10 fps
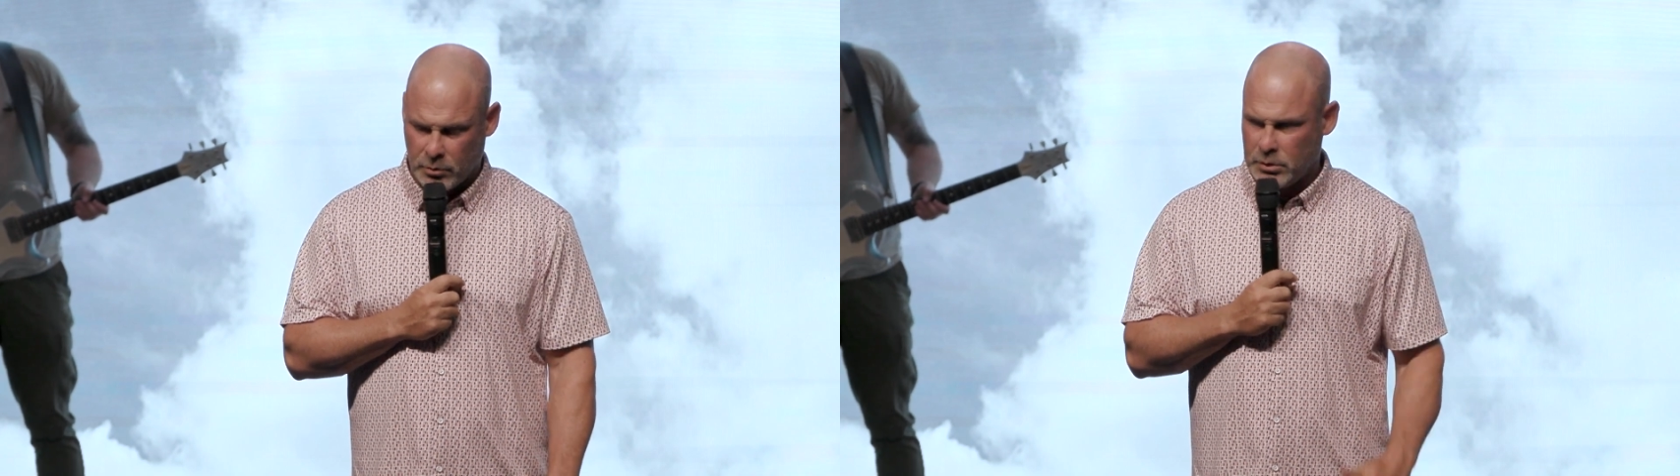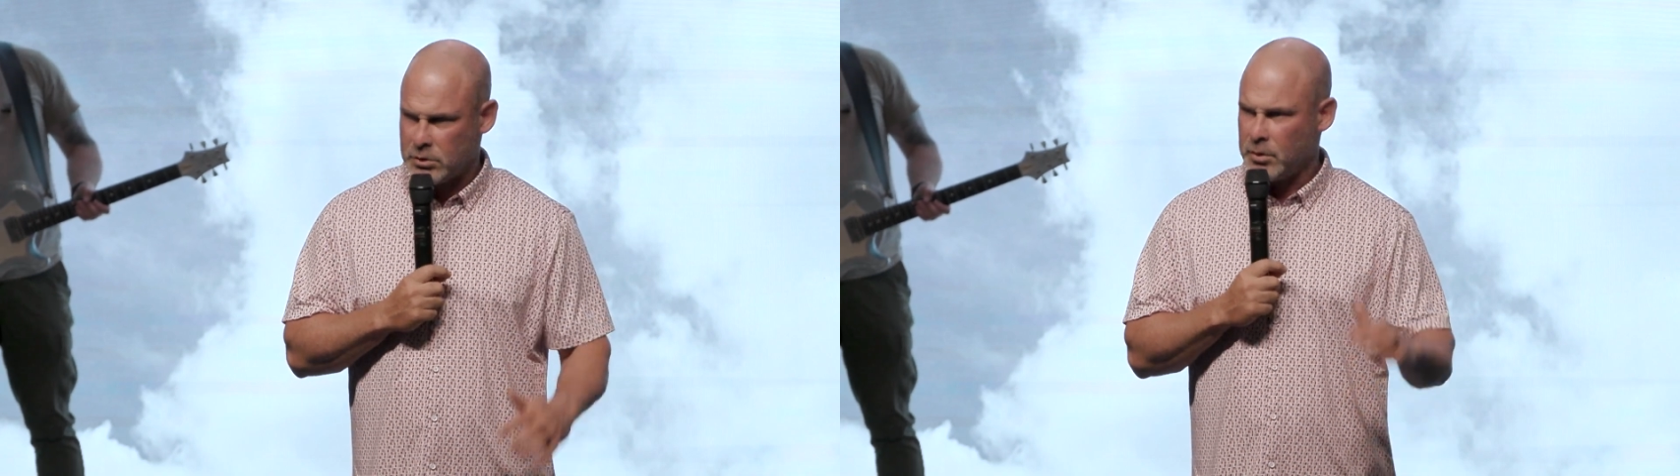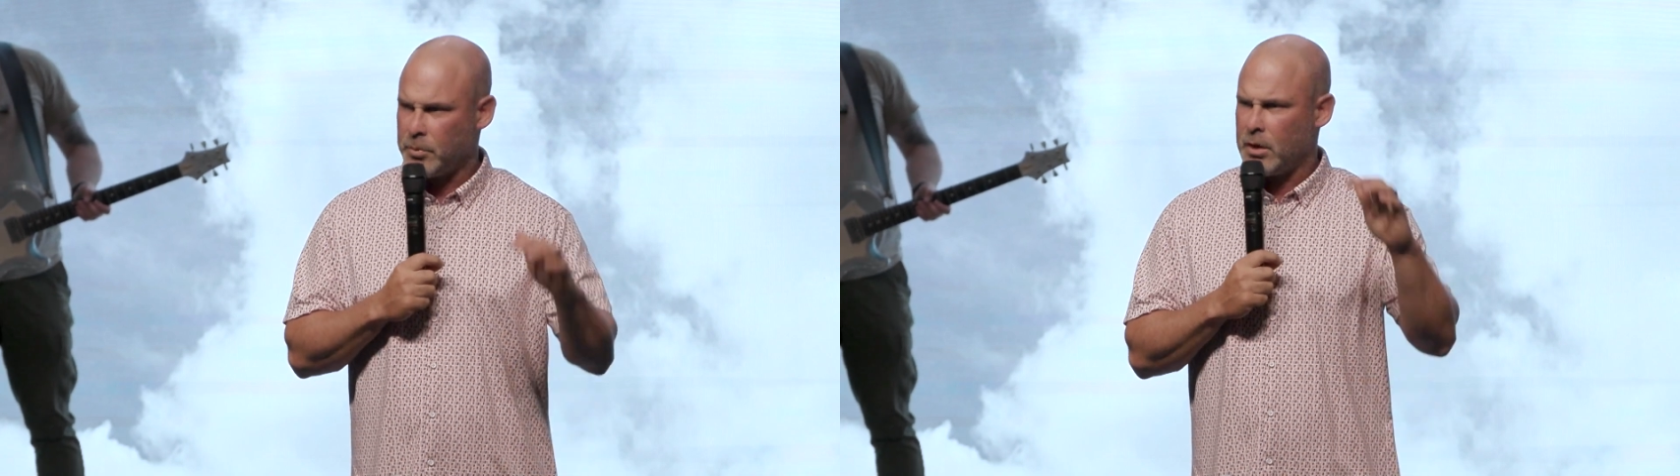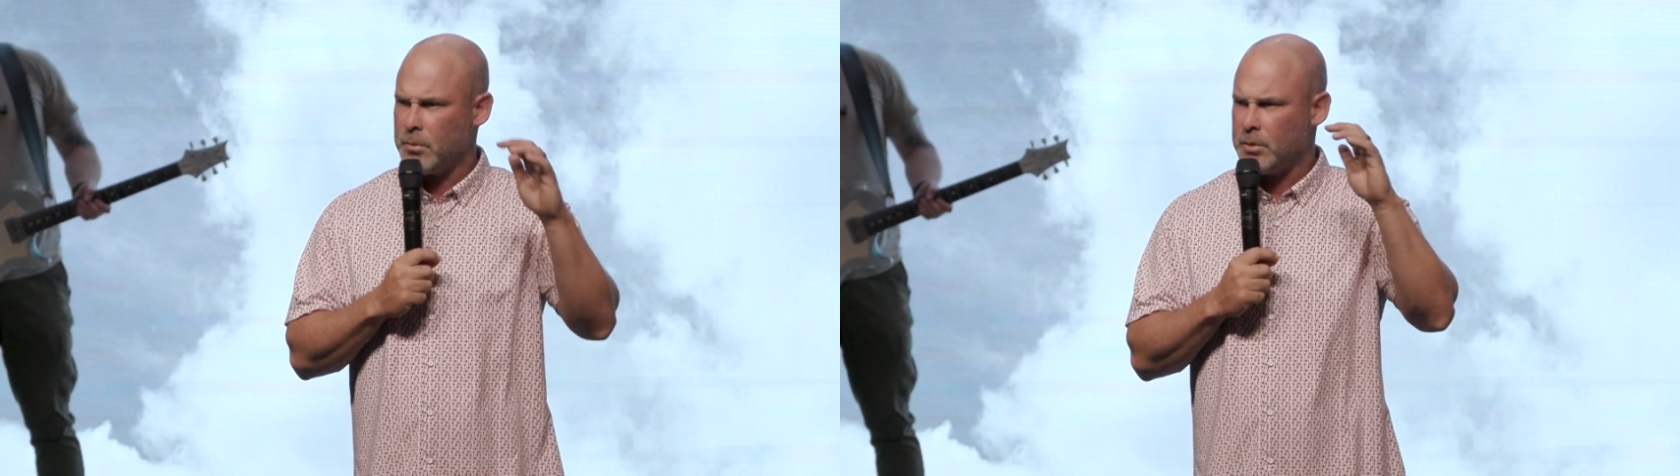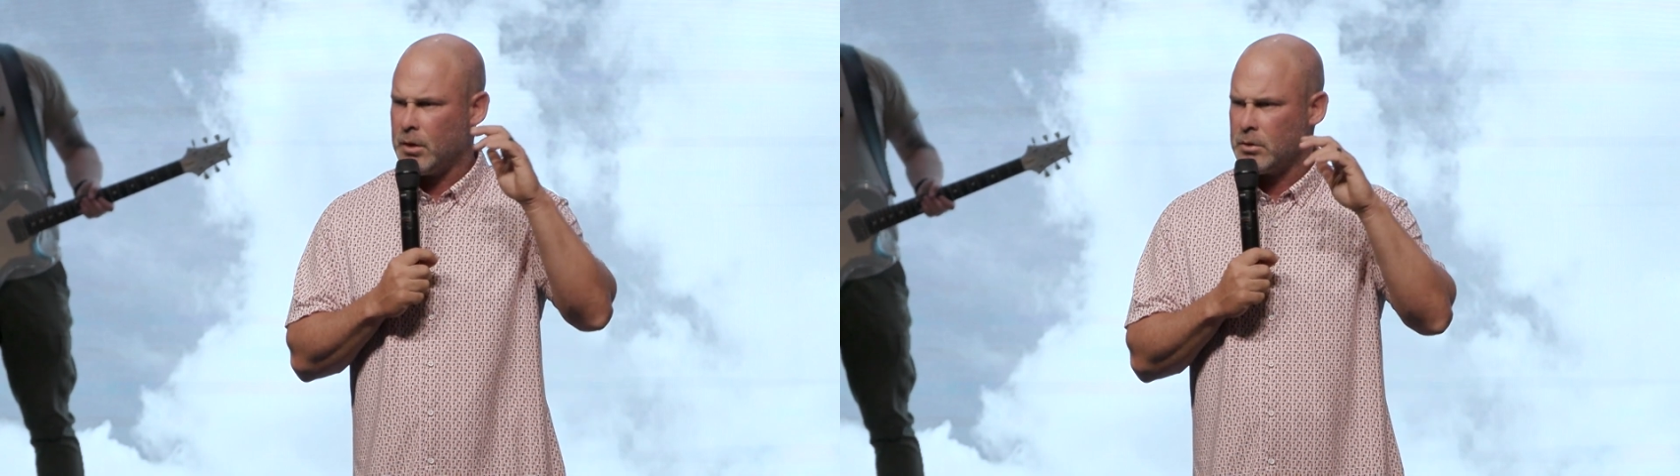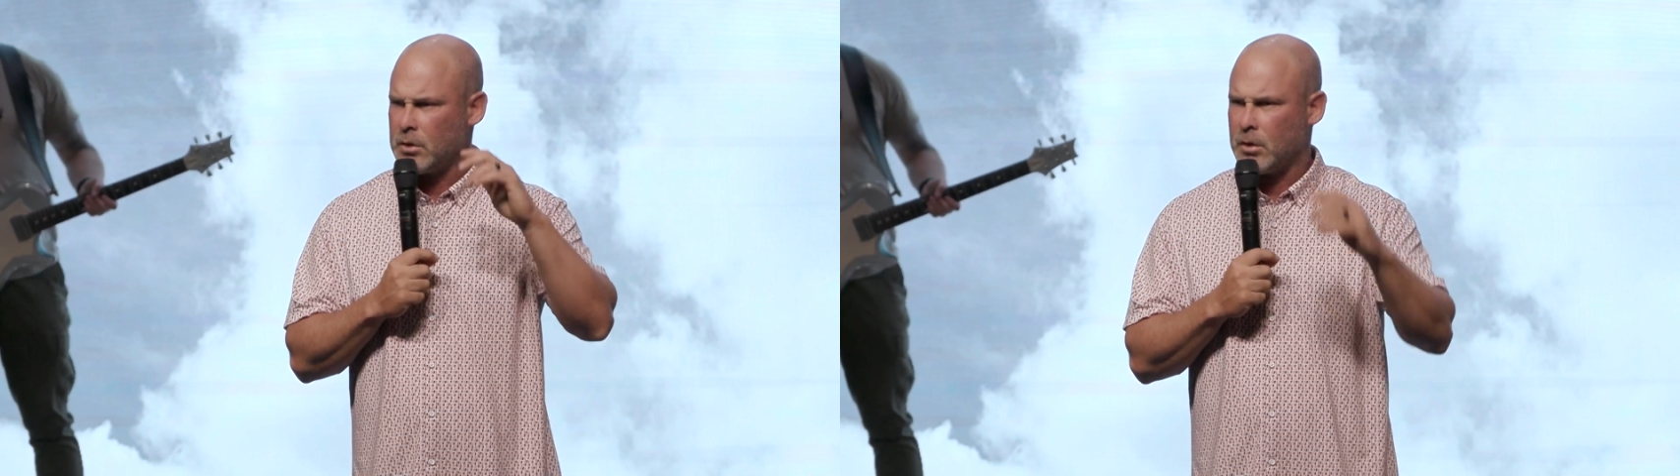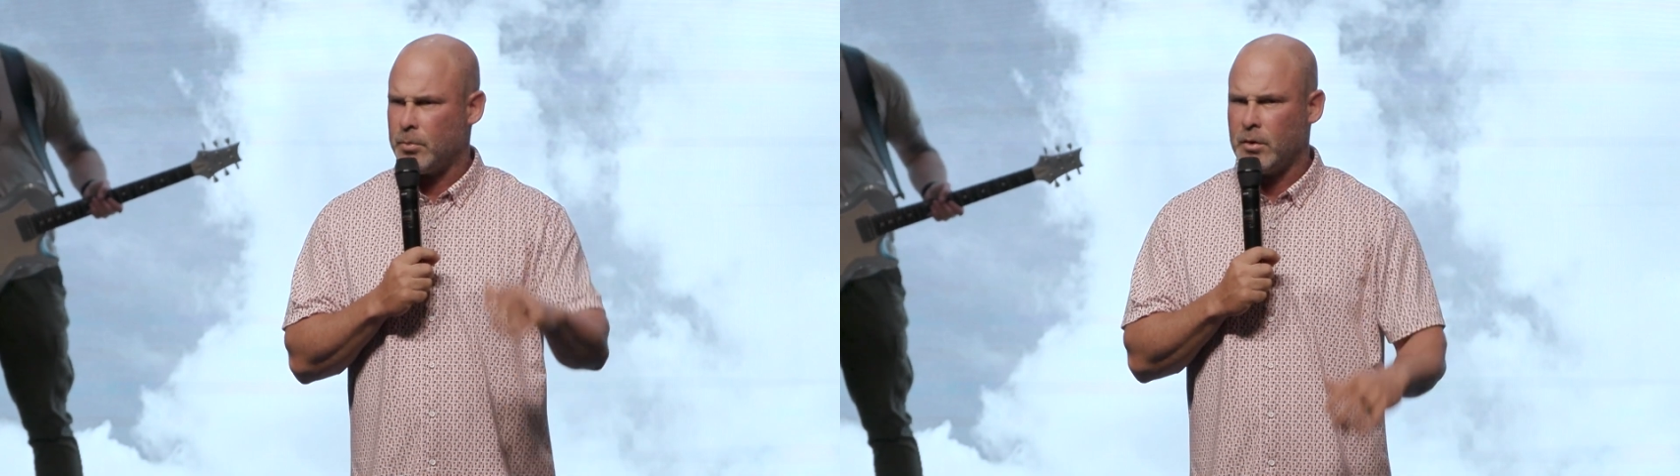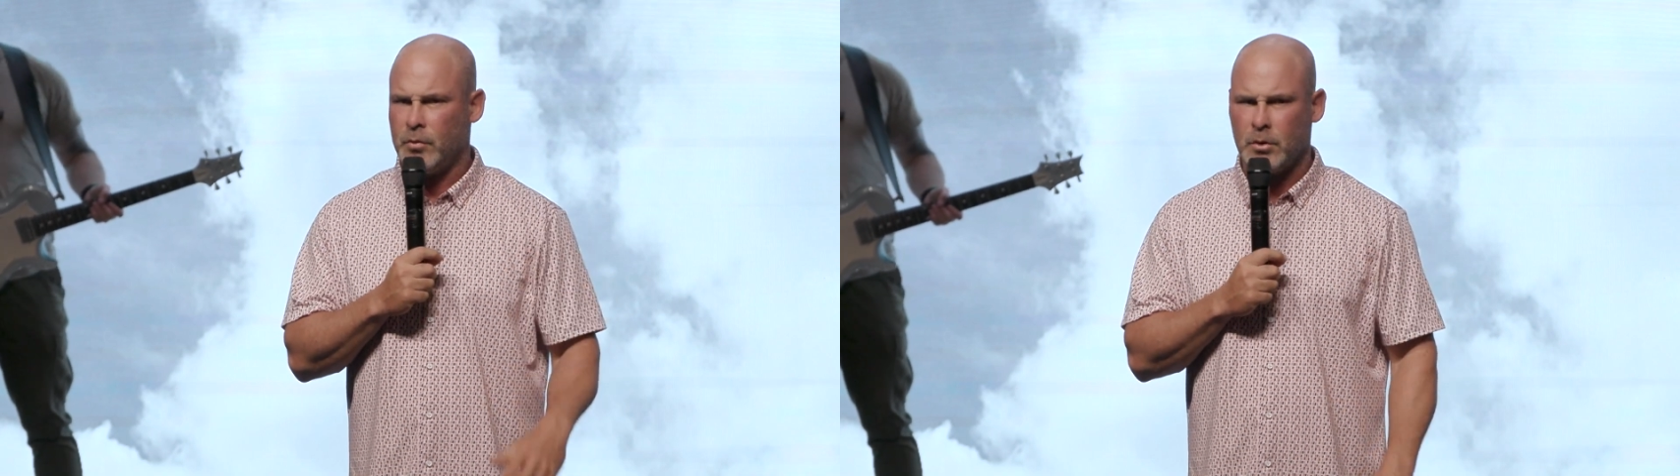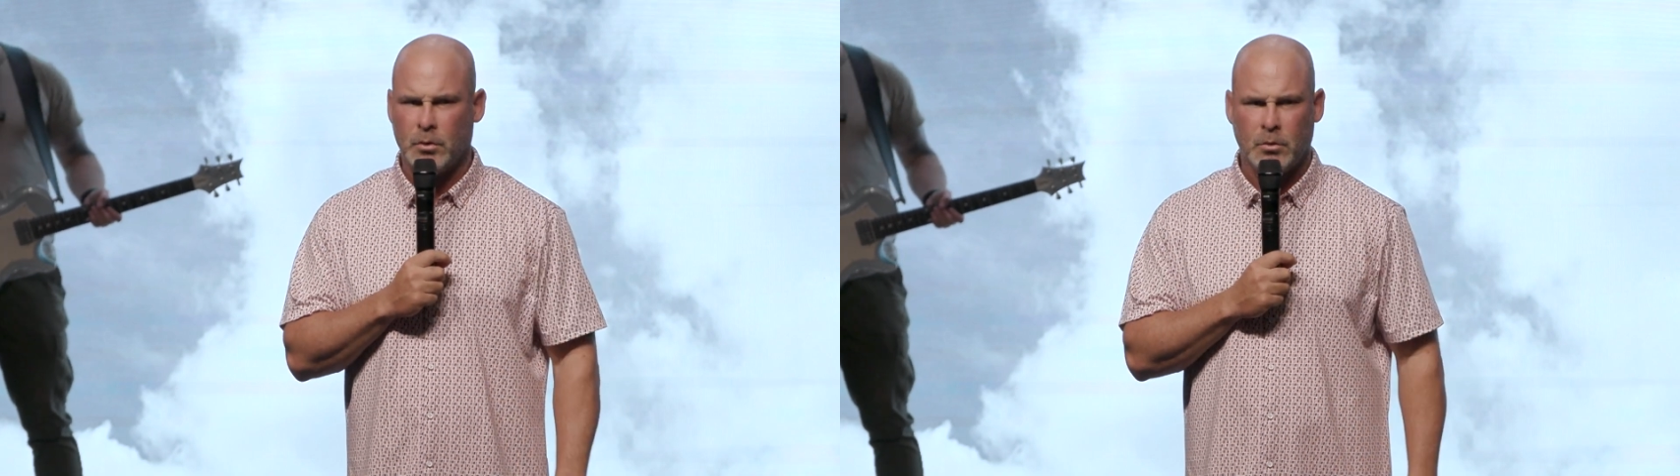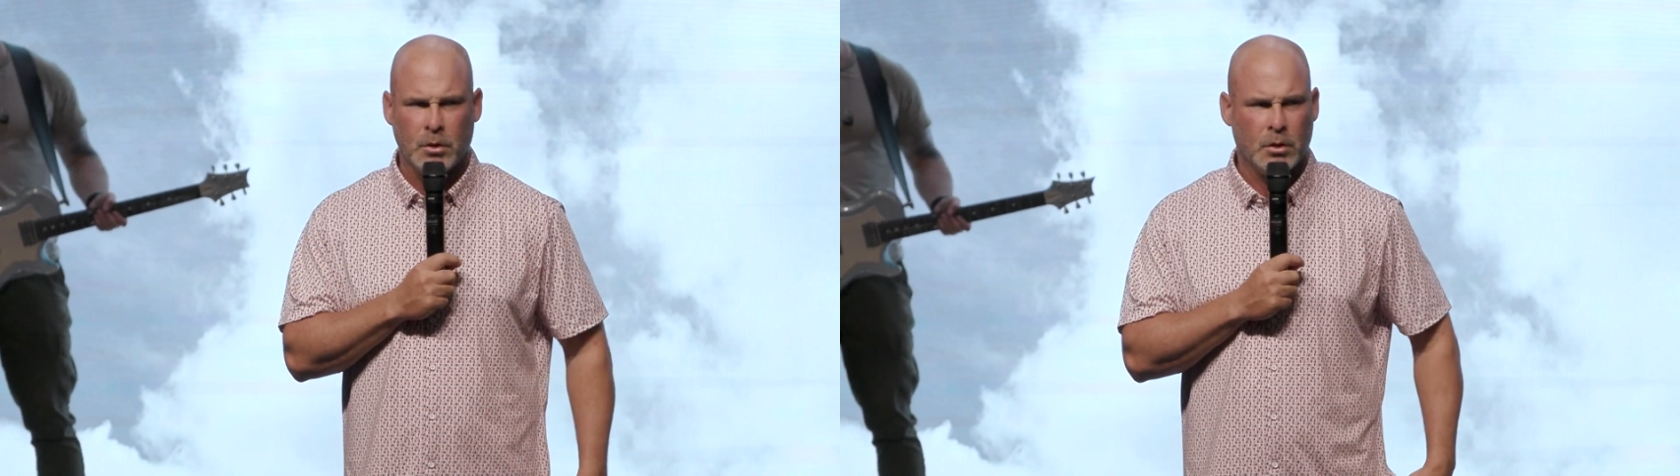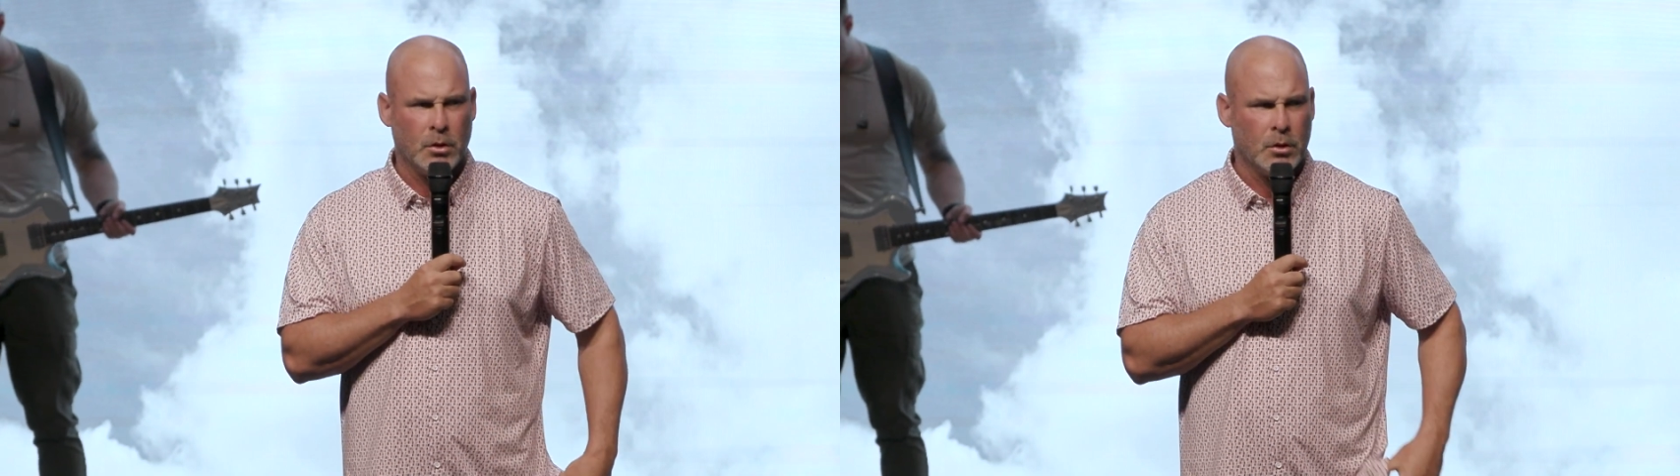Will you just slip your hand up in the air so I can pray for you real quick?